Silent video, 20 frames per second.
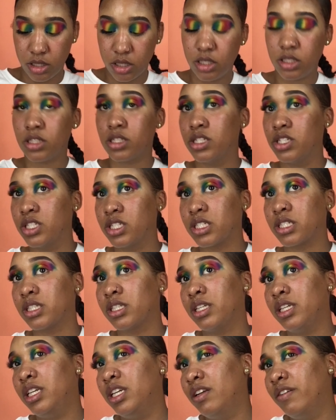to just
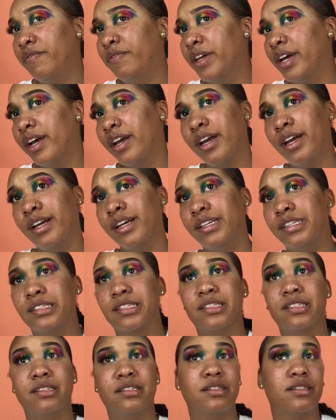leave that as
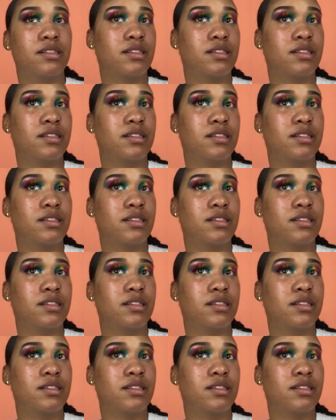is,